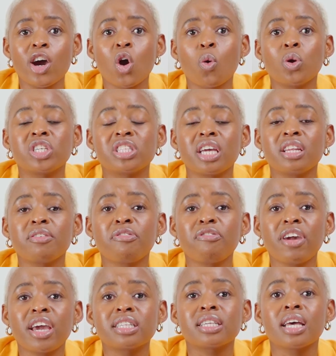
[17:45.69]
which then
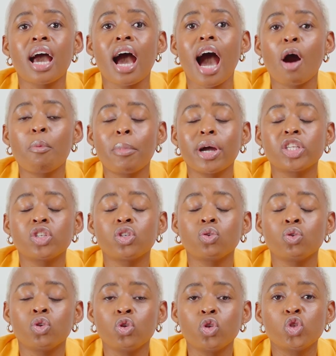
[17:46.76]
affects how much
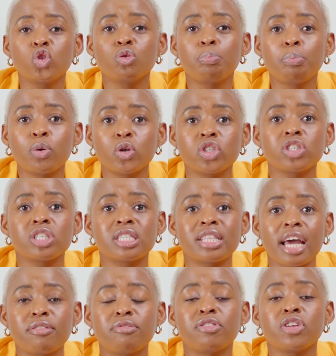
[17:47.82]
YouTube pushes
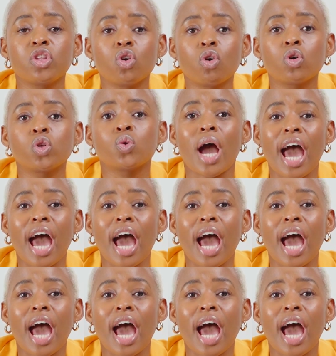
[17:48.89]
that video to